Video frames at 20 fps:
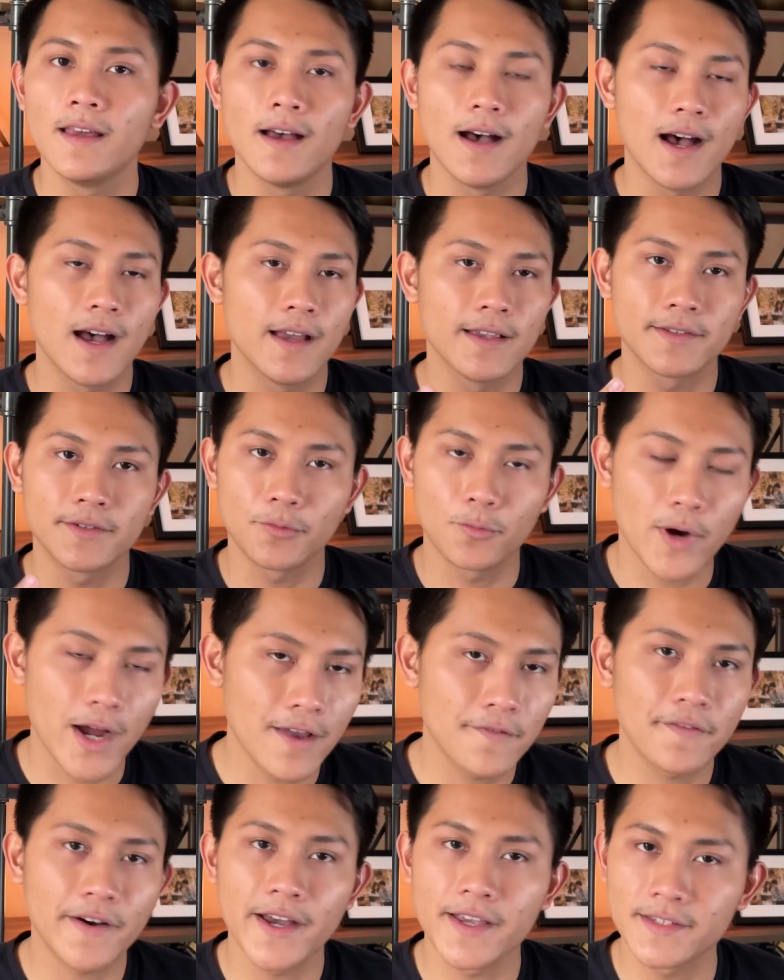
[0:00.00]
Is there
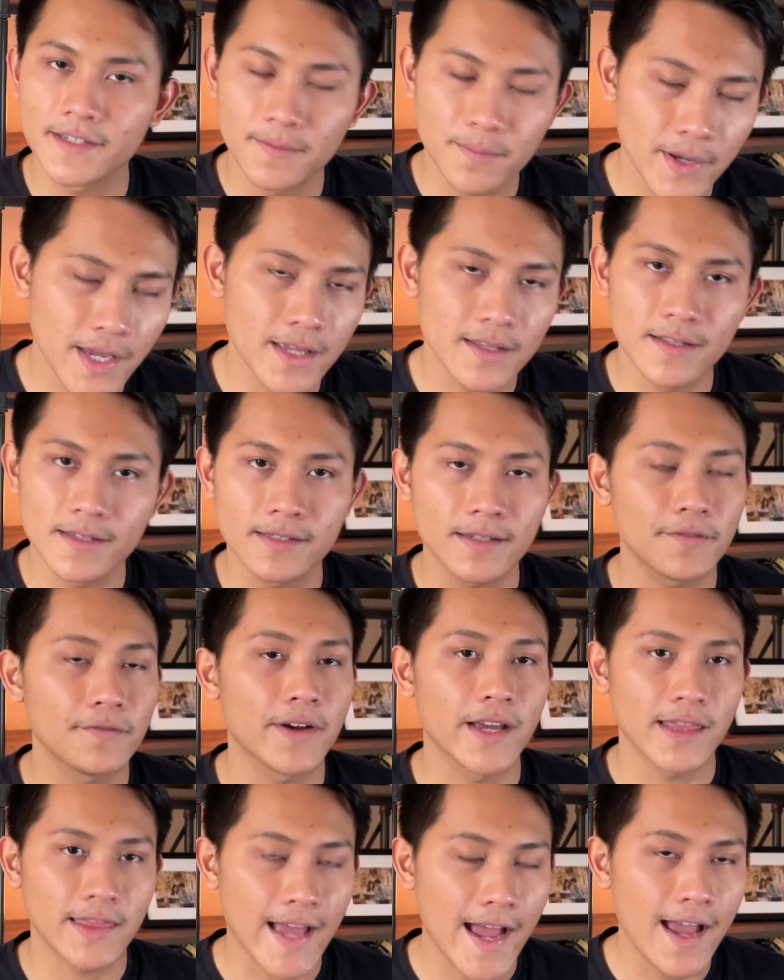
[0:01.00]
Wi-Fi? Is it paid? And stuff
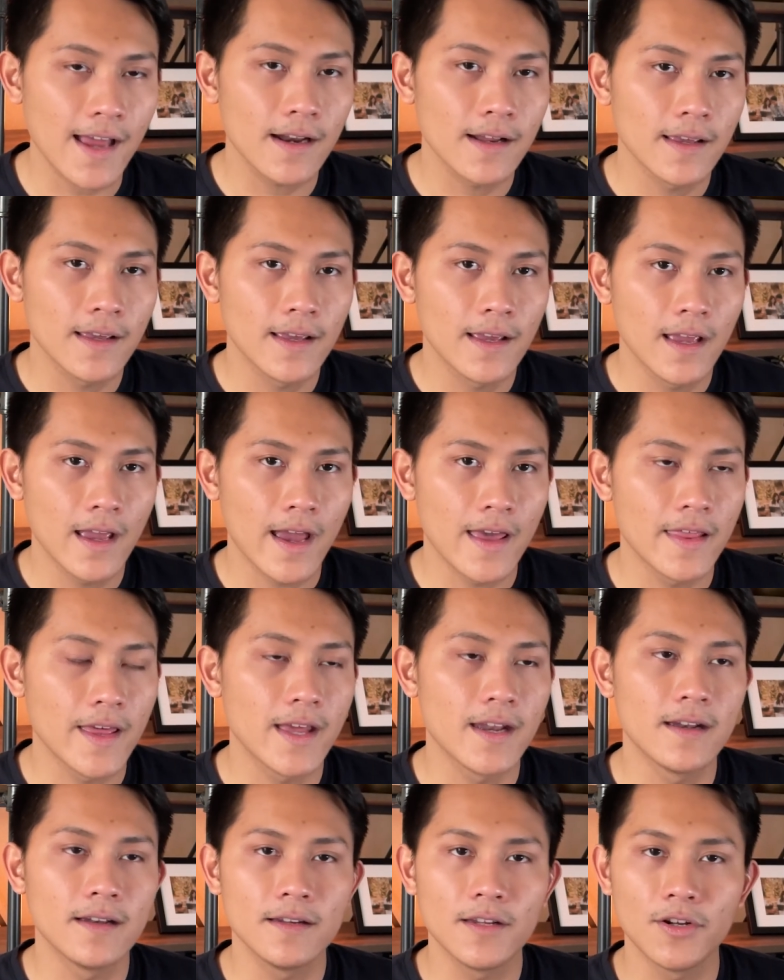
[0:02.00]
like that. And
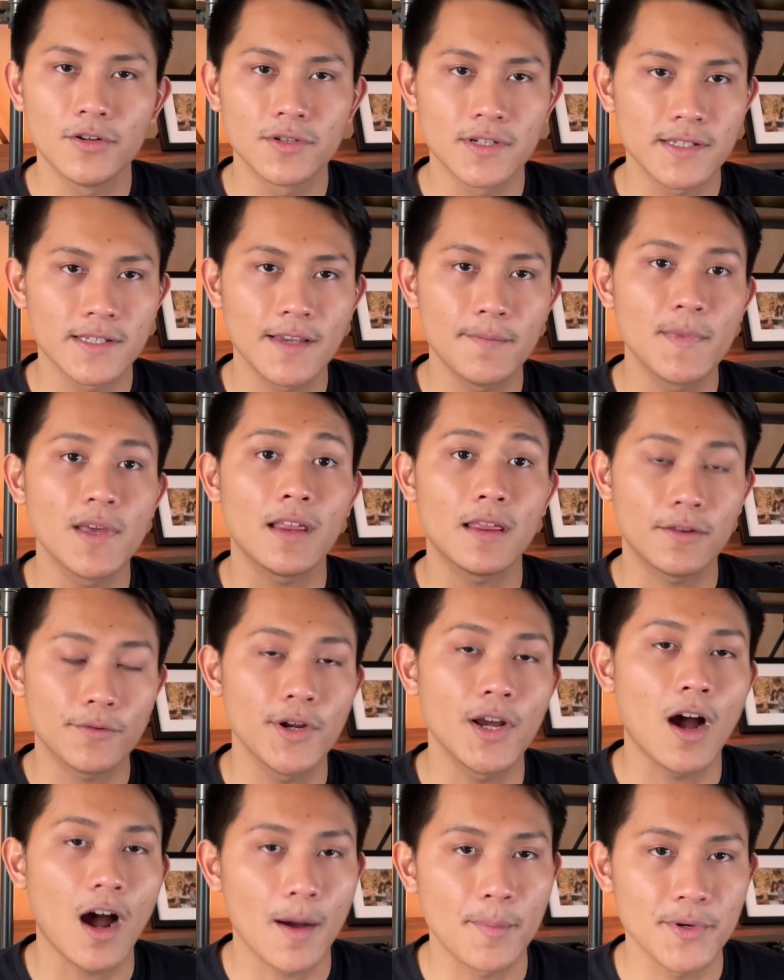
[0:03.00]
then, just give me
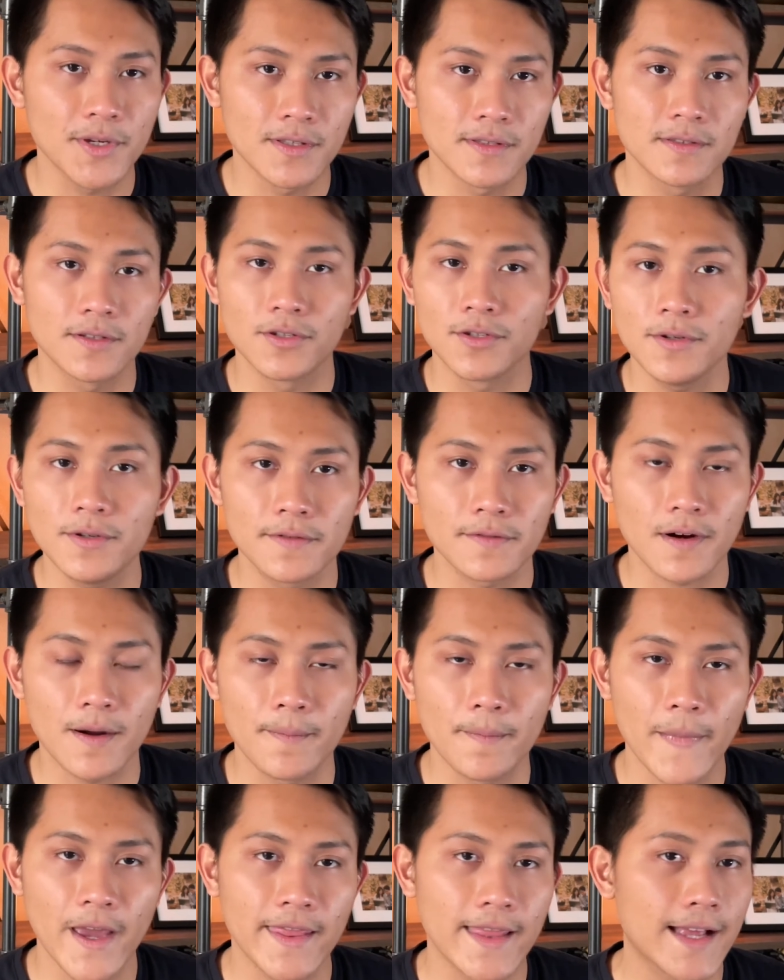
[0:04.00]
3 options to choose from.
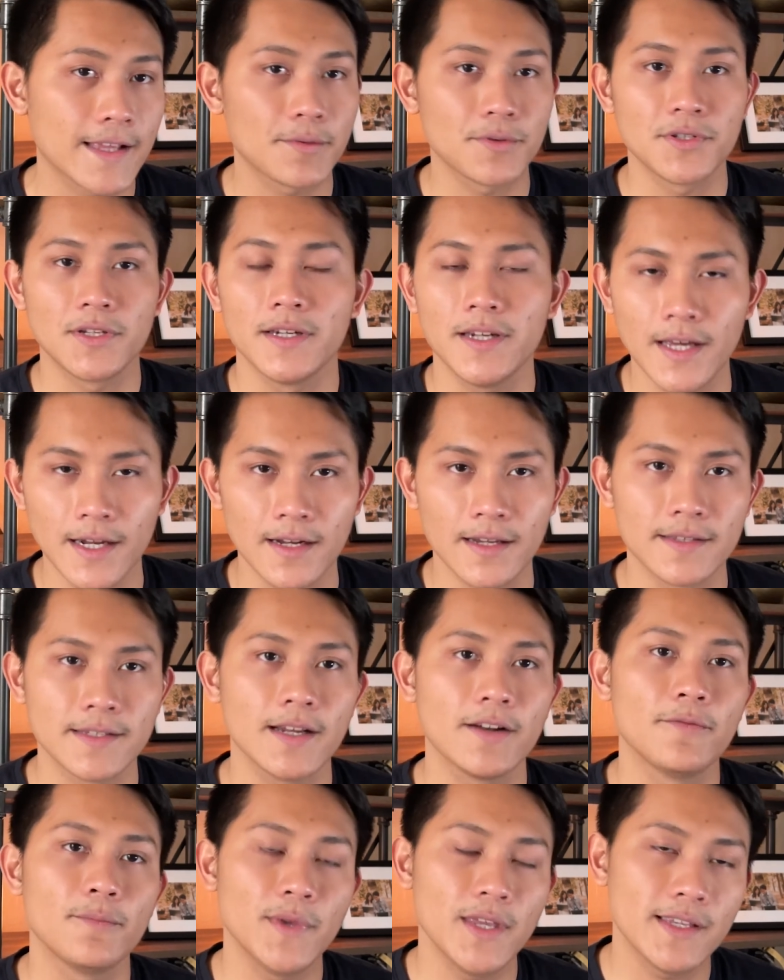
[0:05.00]
And that's what she did.
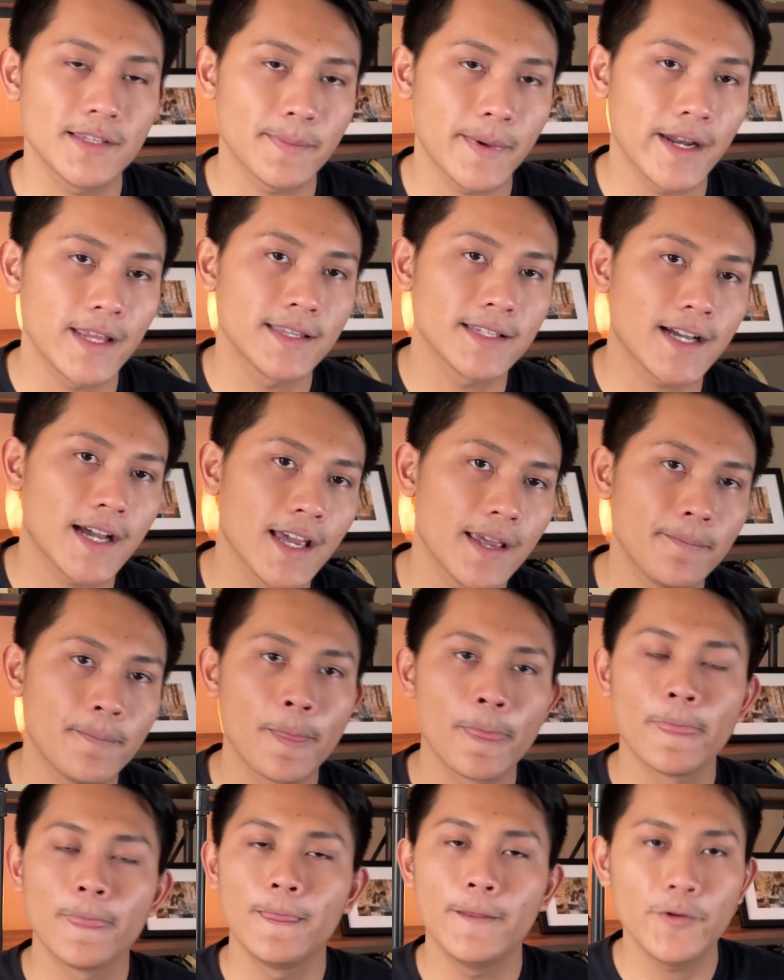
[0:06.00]
Instead of me spending time
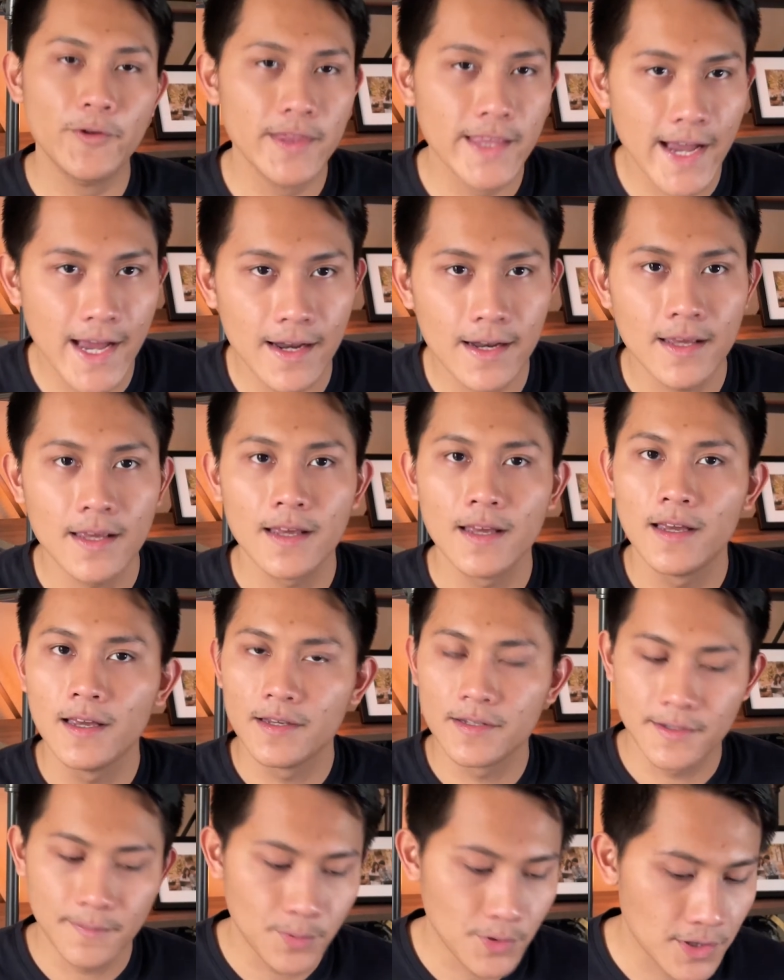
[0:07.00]
doing that,
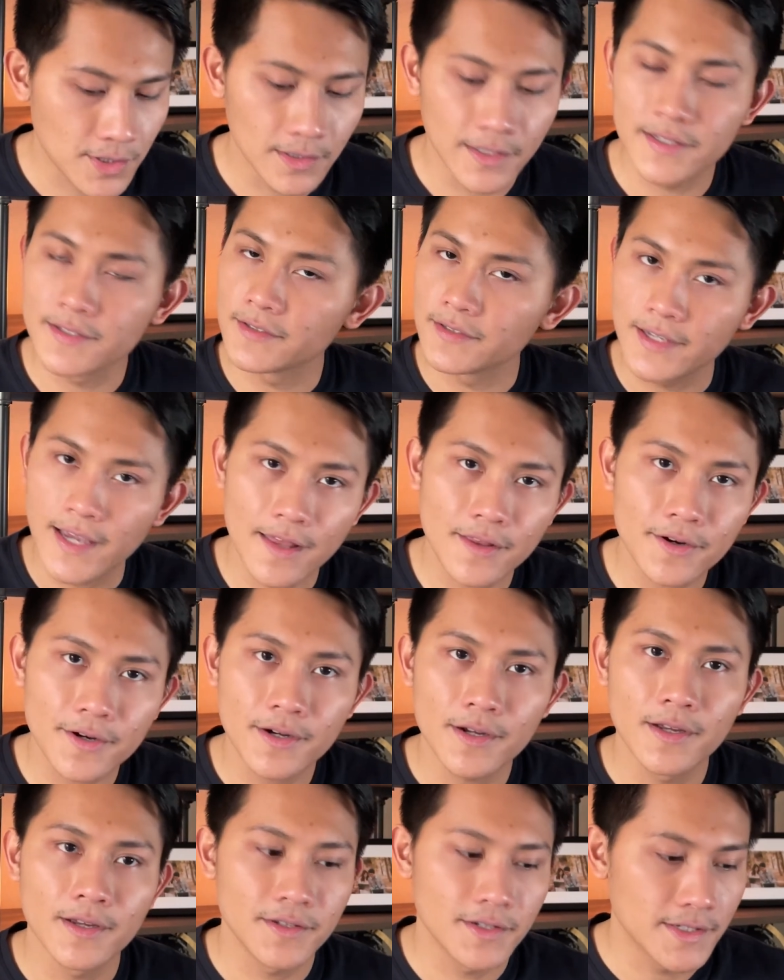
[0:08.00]
she put the list
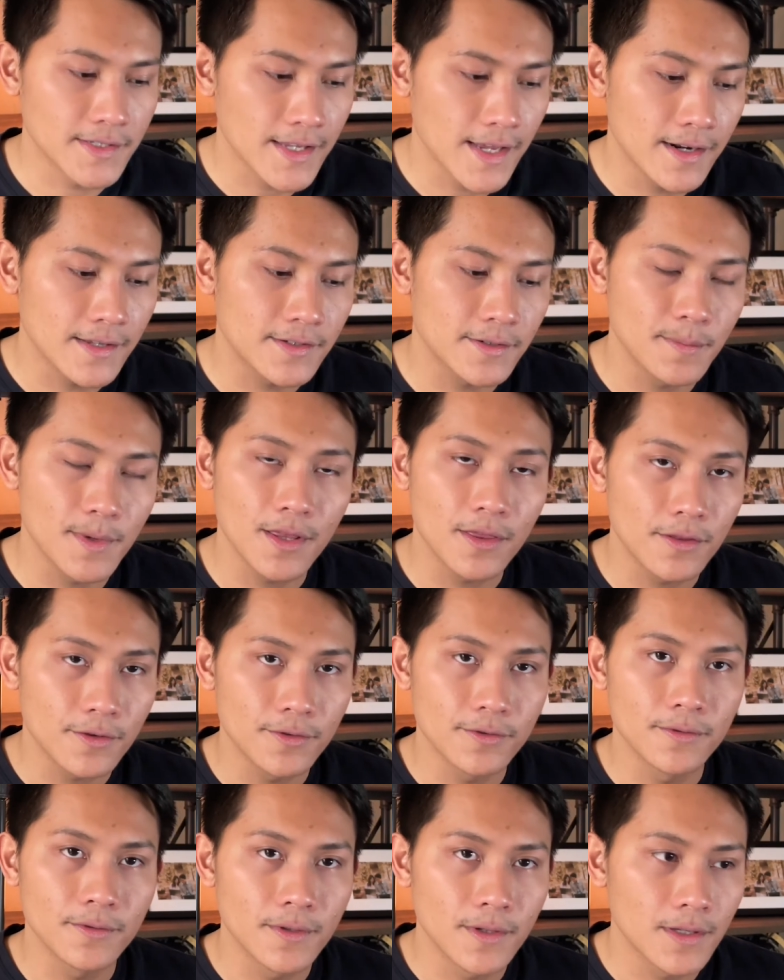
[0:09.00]
together. She sent it to me
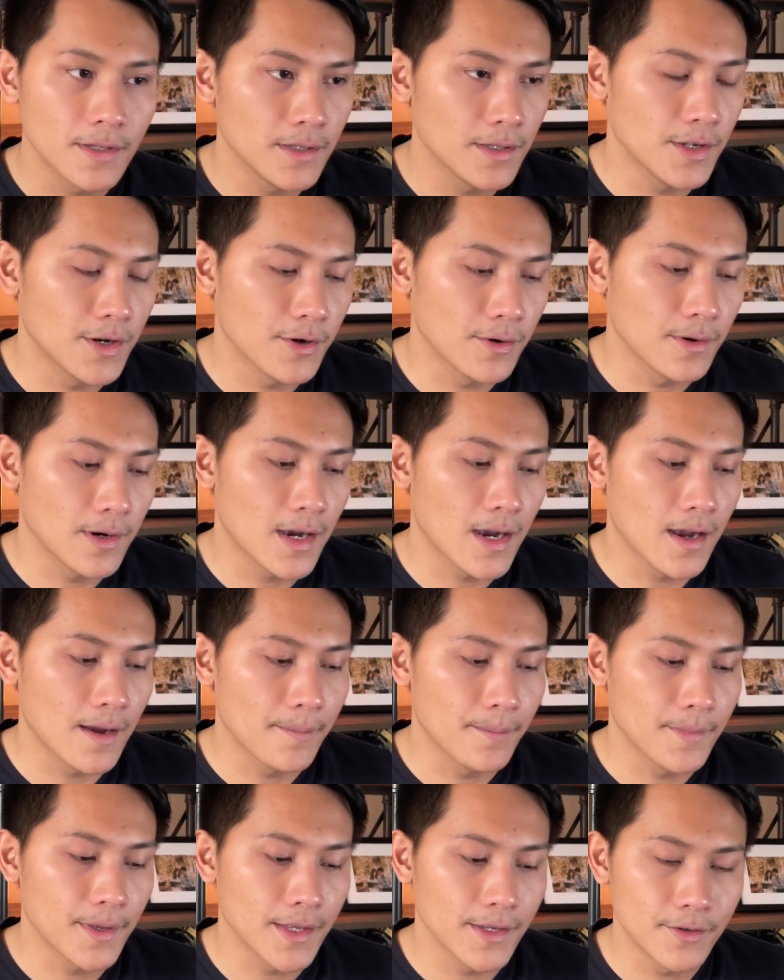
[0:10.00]
through,
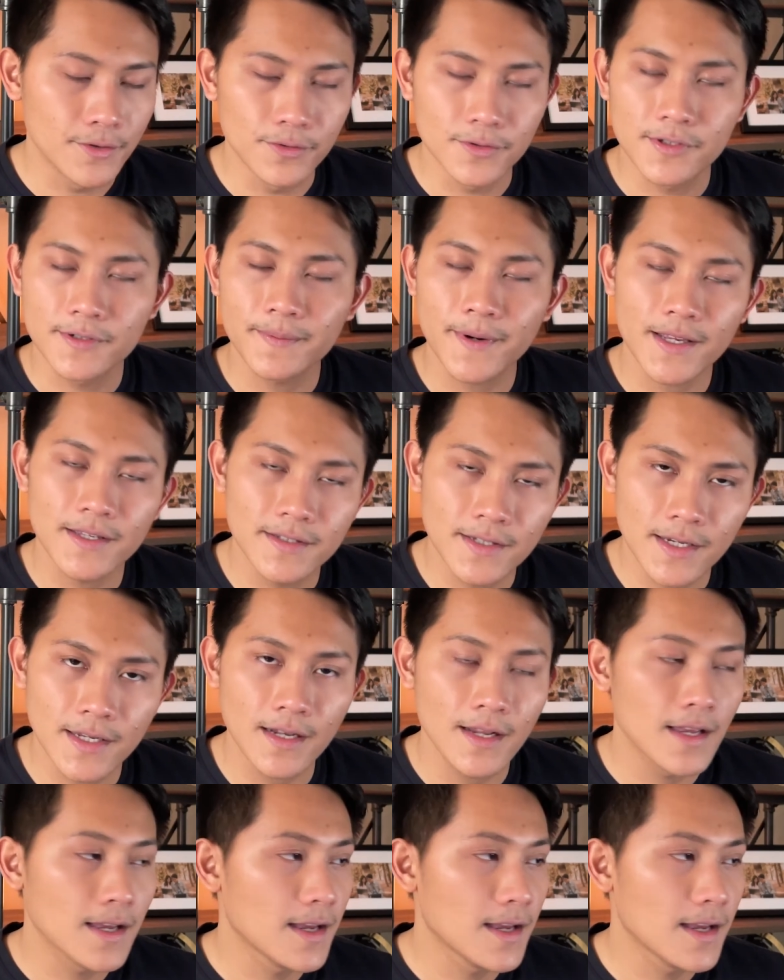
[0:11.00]
a Google spreadsheet.